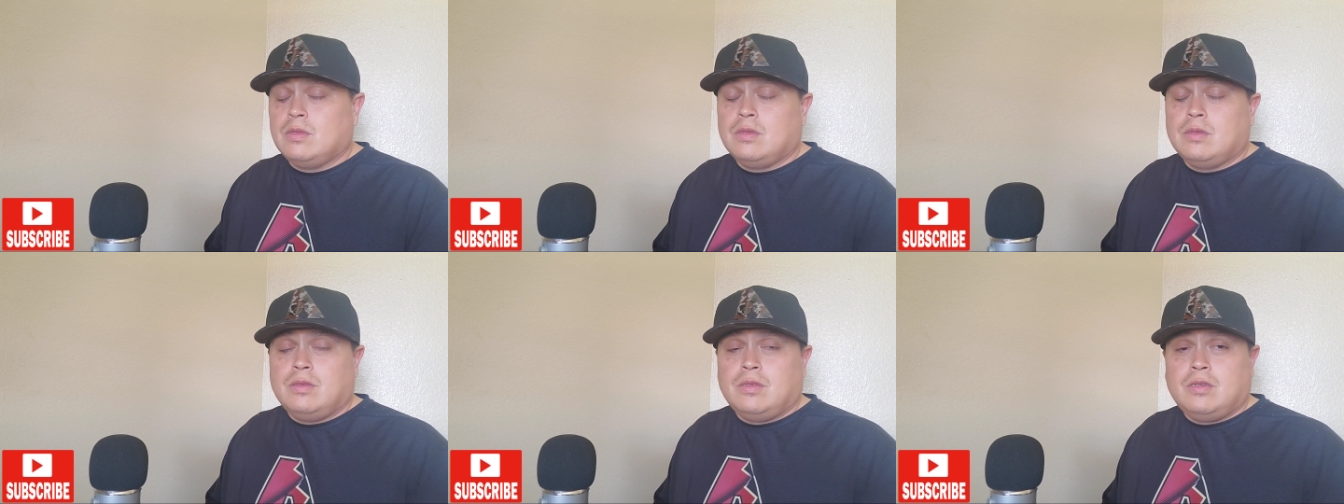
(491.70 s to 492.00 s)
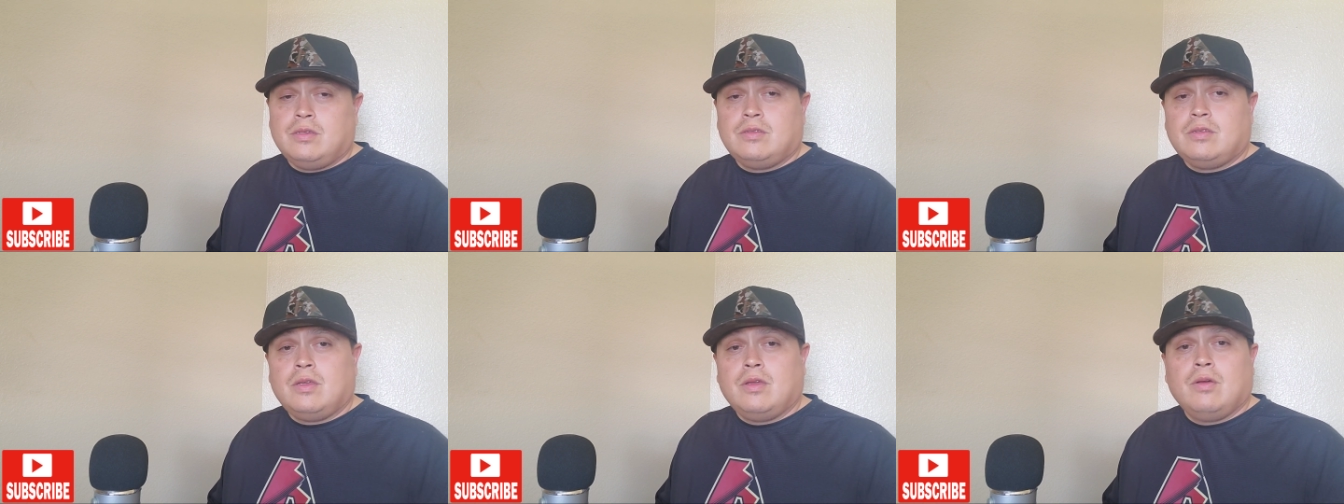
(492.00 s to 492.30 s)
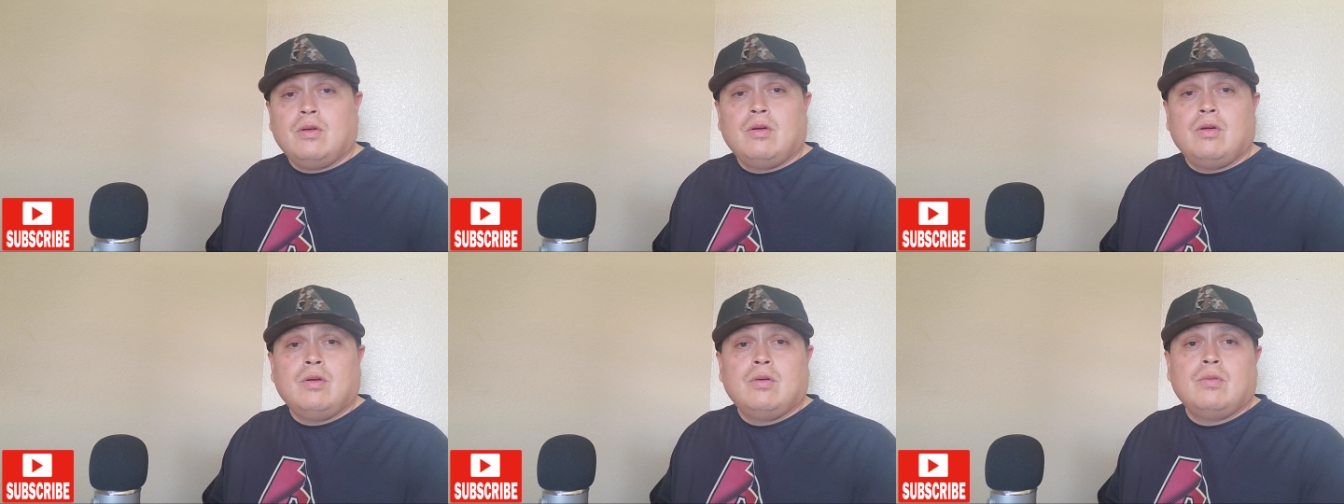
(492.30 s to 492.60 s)
They said,
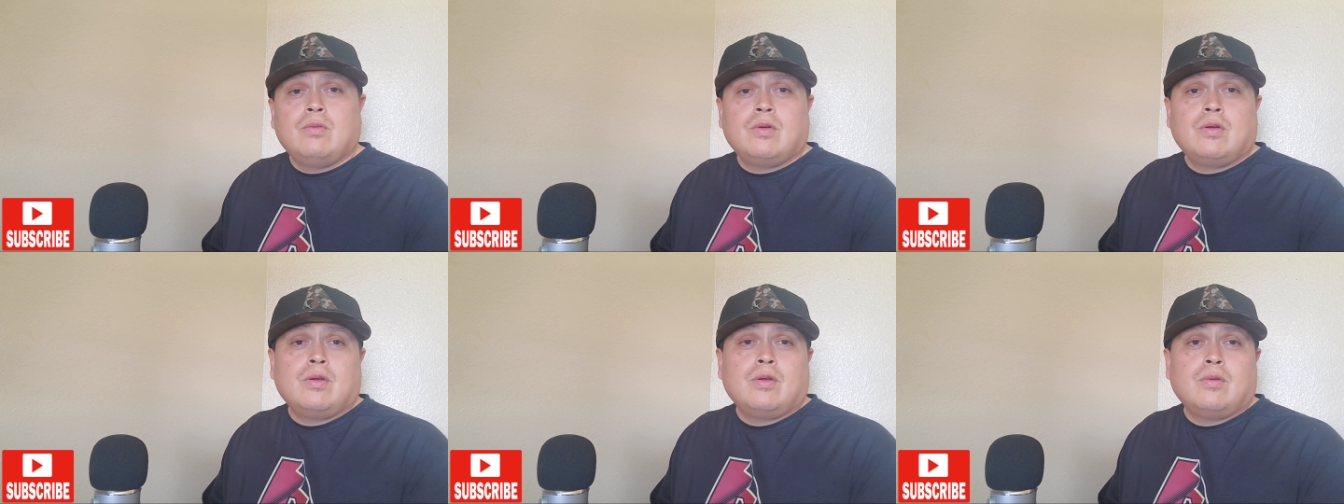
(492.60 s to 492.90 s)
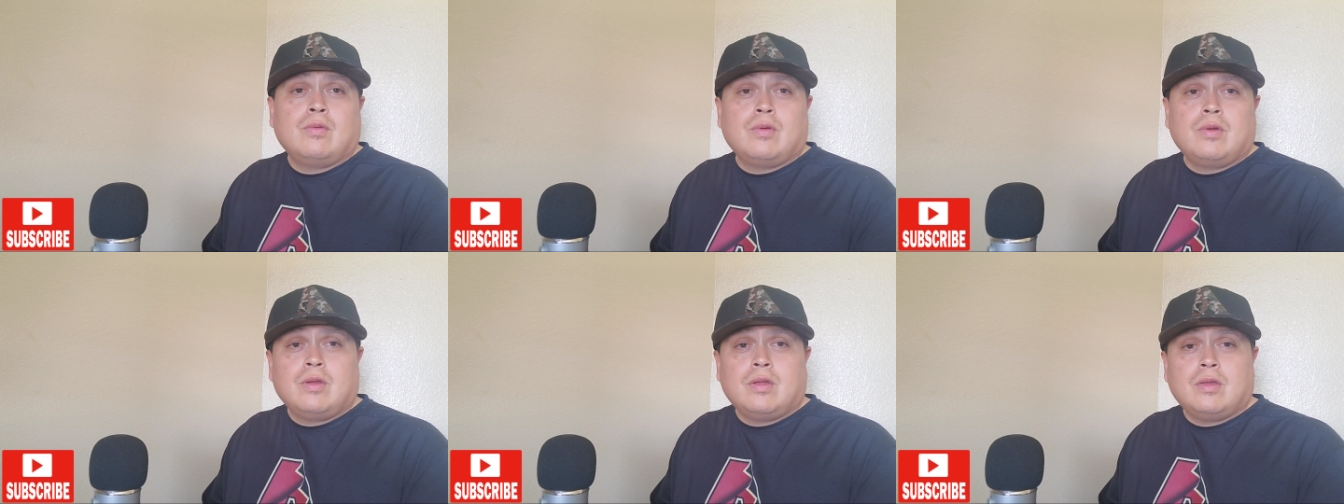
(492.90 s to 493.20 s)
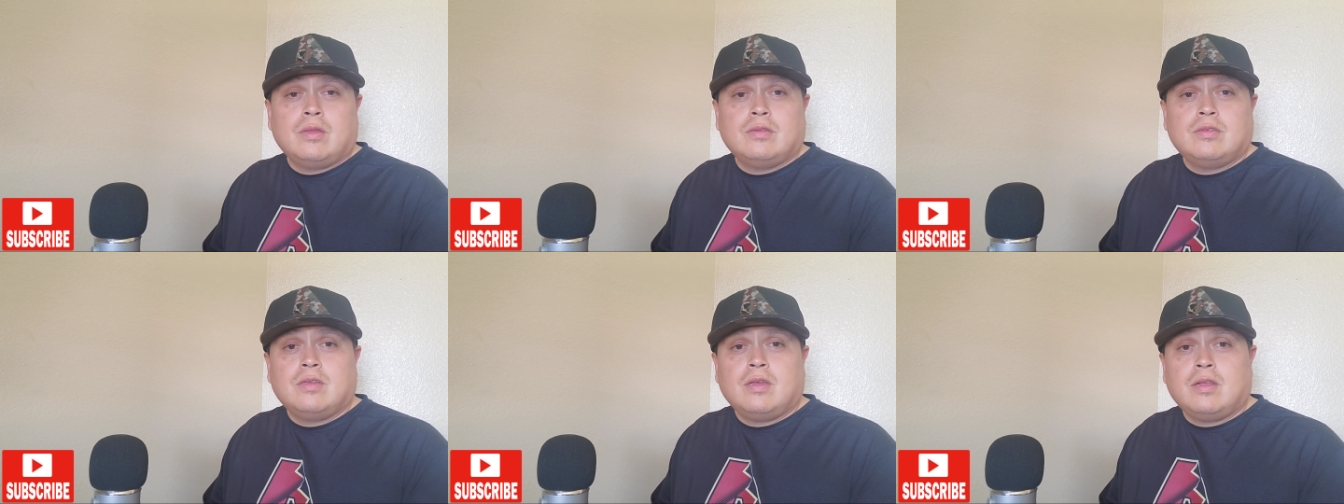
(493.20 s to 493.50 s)
oh, we're
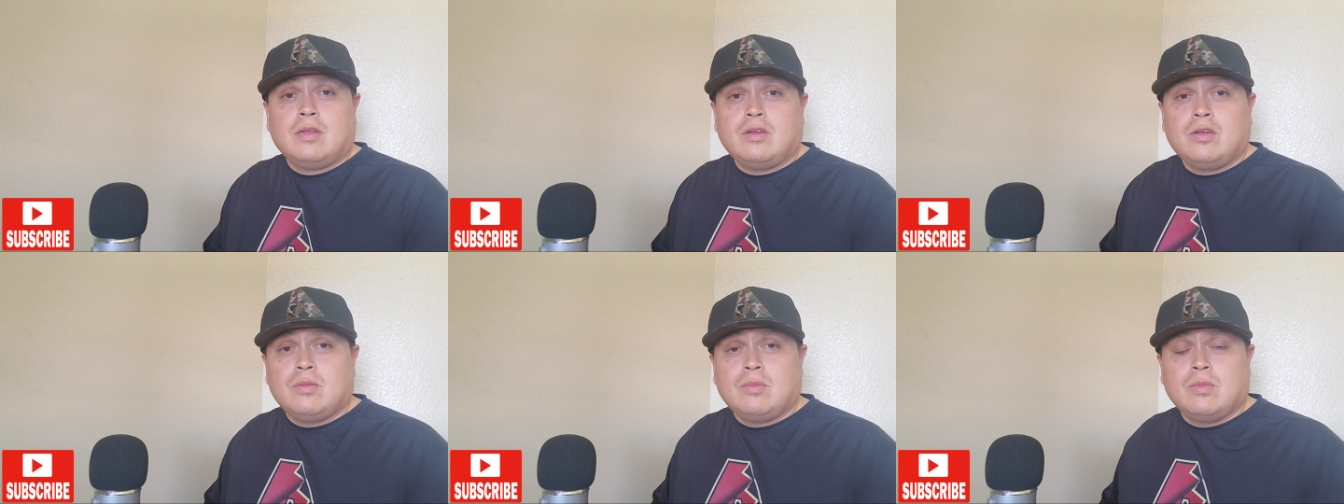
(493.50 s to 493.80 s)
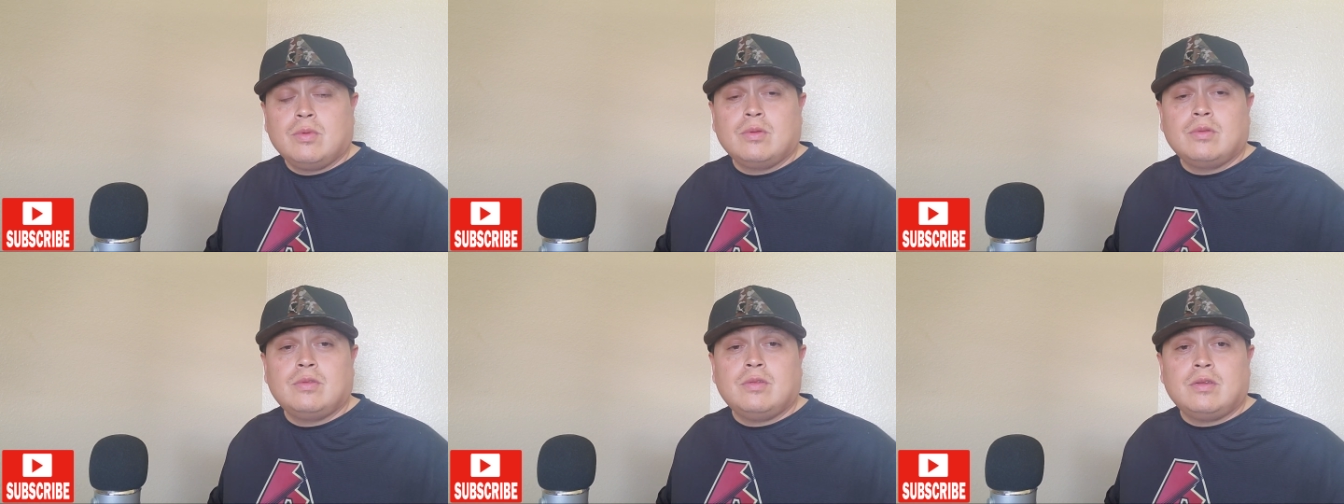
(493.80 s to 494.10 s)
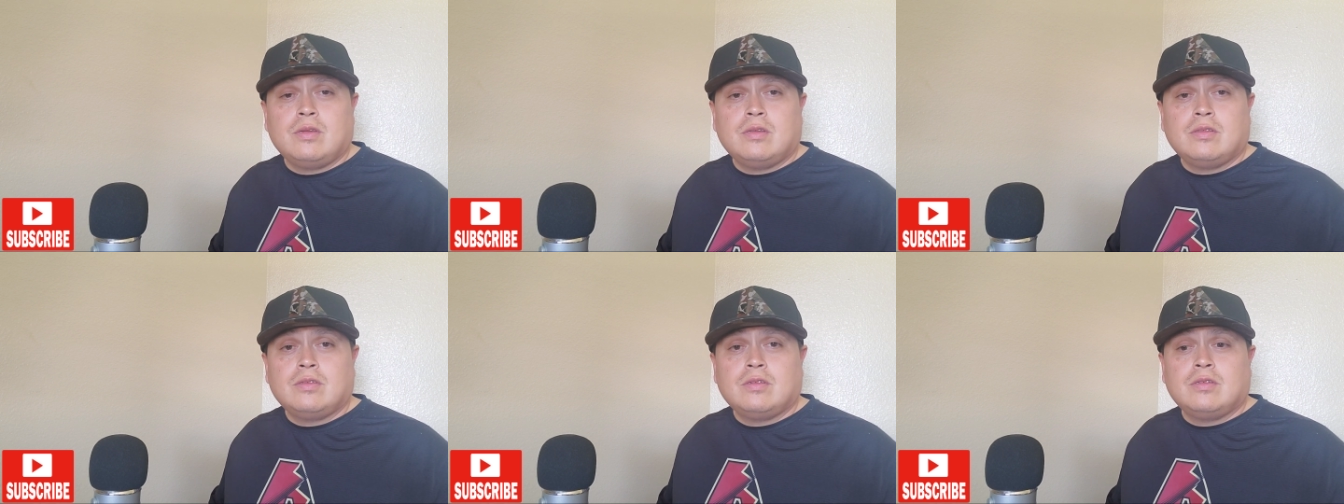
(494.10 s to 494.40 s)
not selling no more
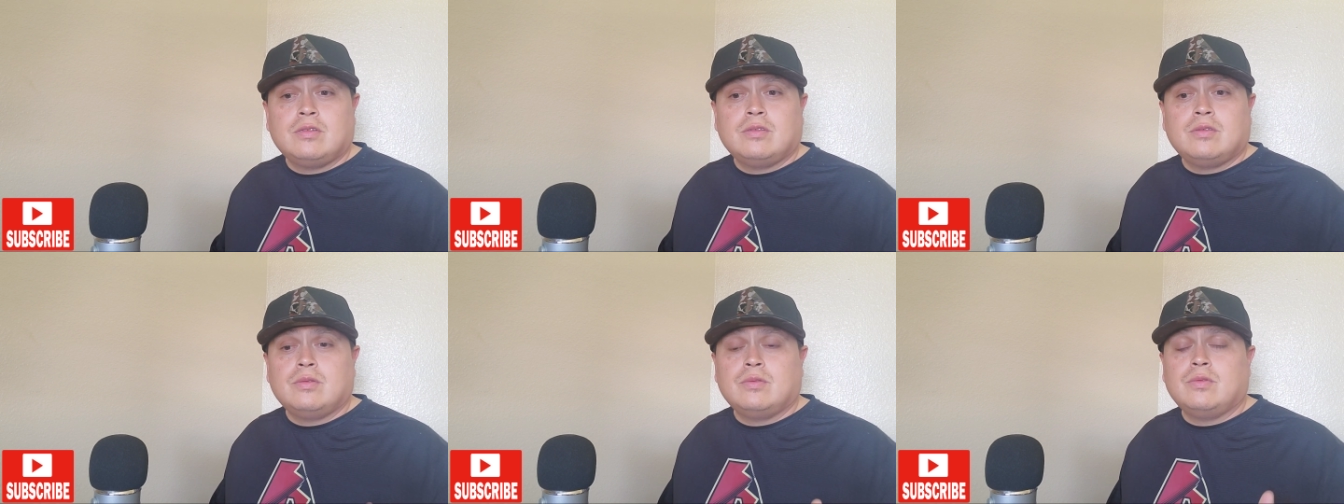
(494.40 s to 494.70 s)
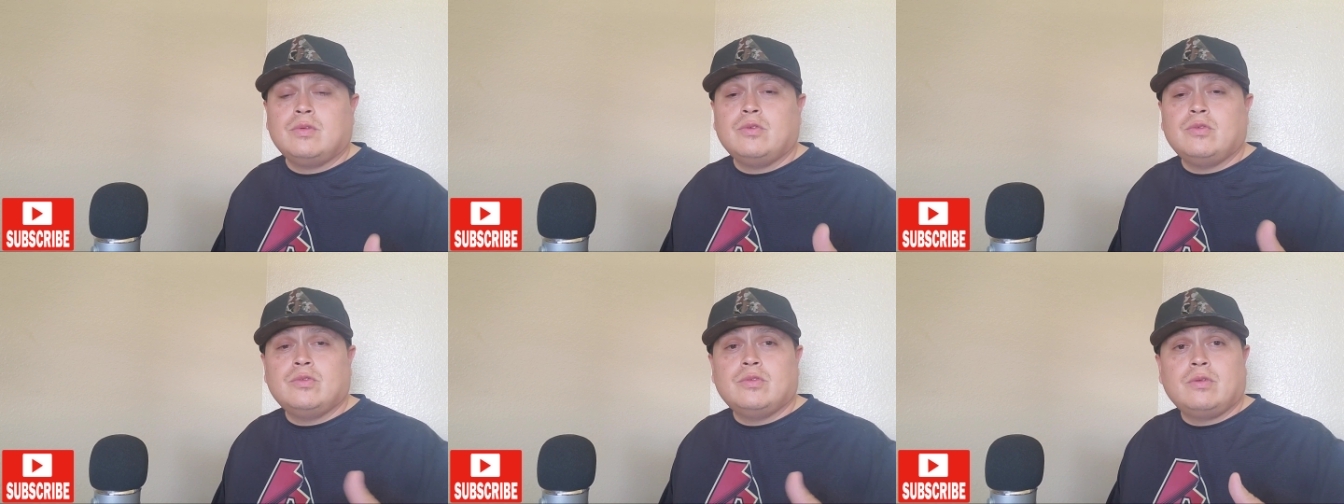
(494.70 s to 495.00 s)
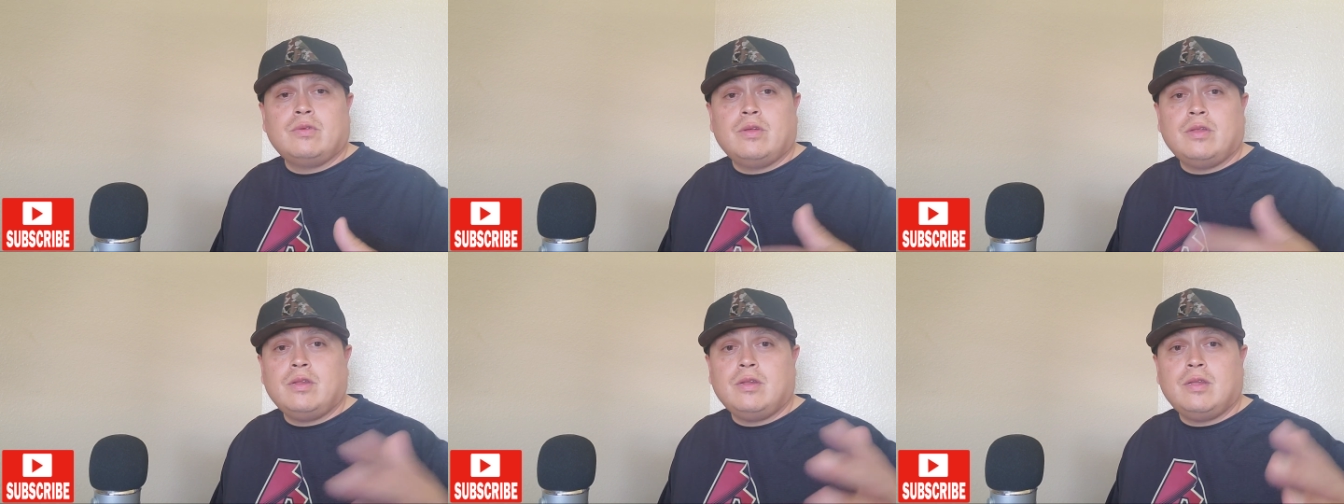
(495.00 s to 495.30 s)
tickets because it was
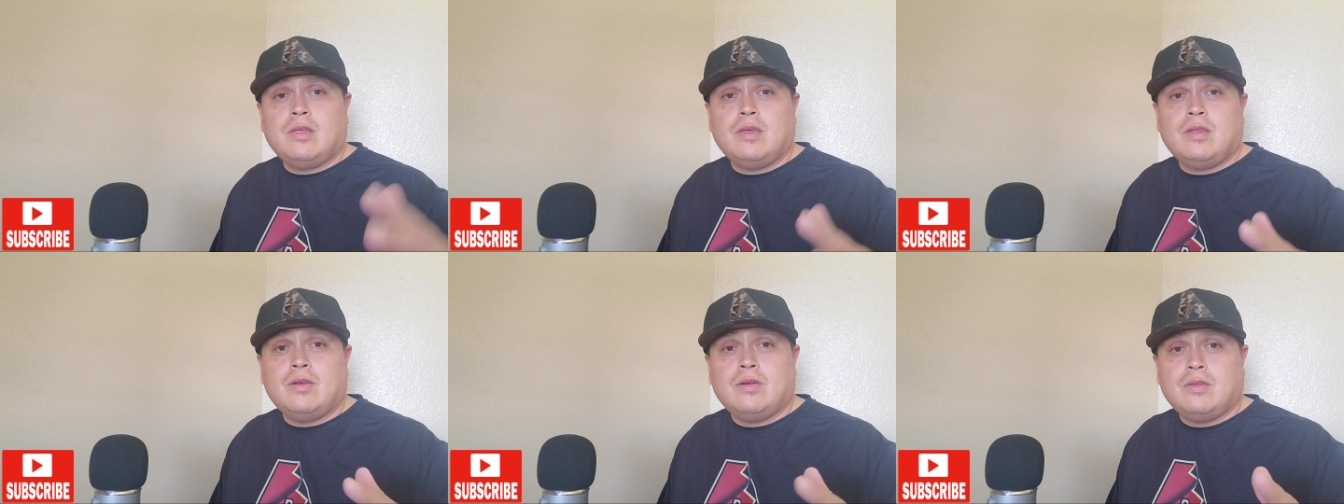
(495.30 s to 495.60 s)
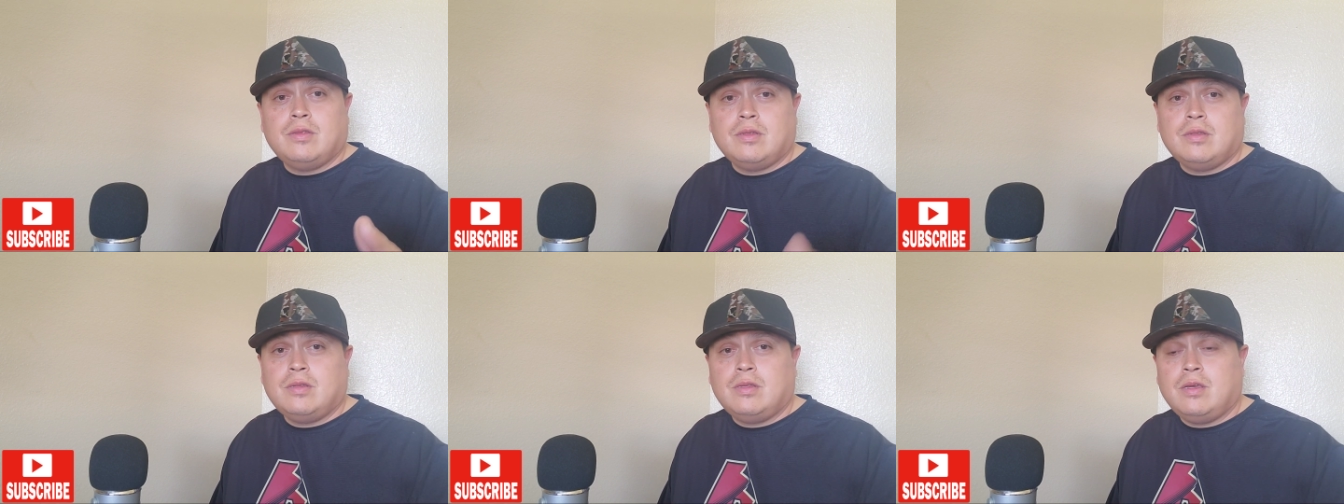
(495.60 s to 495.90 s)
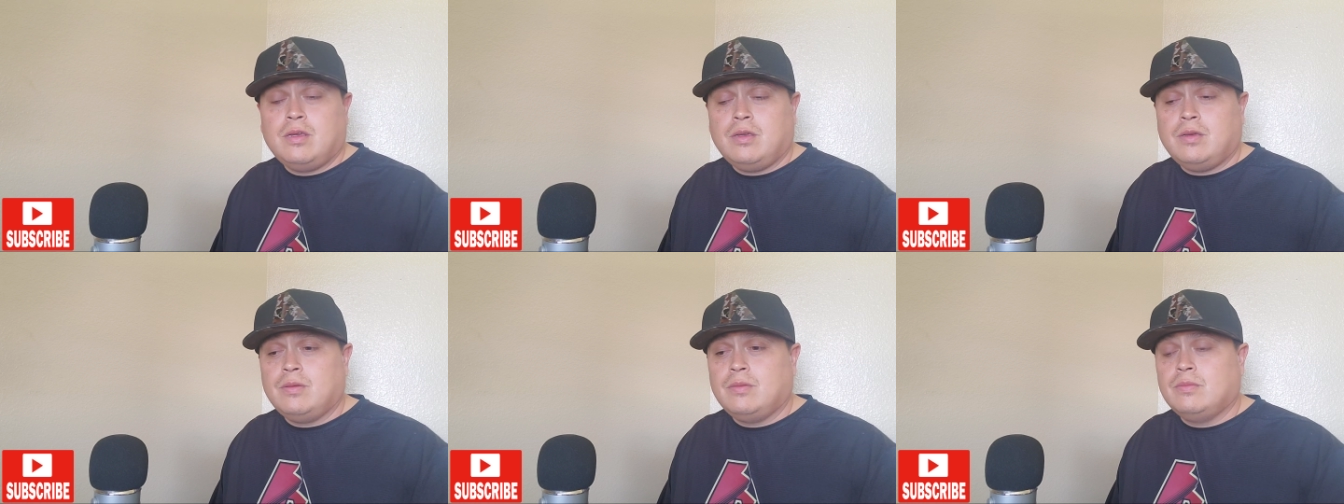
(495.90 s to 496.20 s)
already later in the
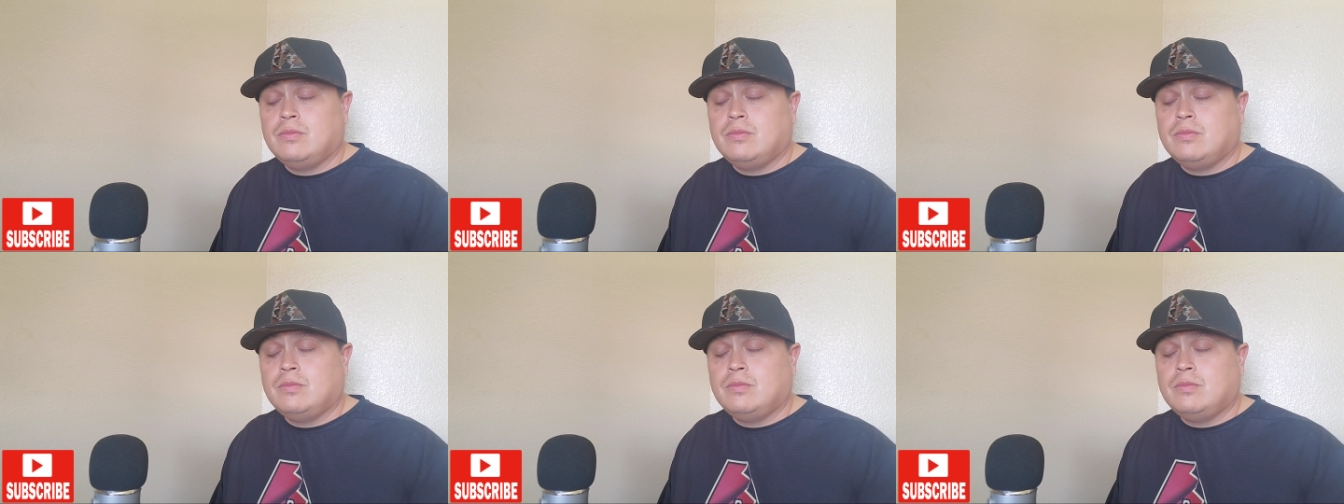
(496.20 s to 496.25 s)
day.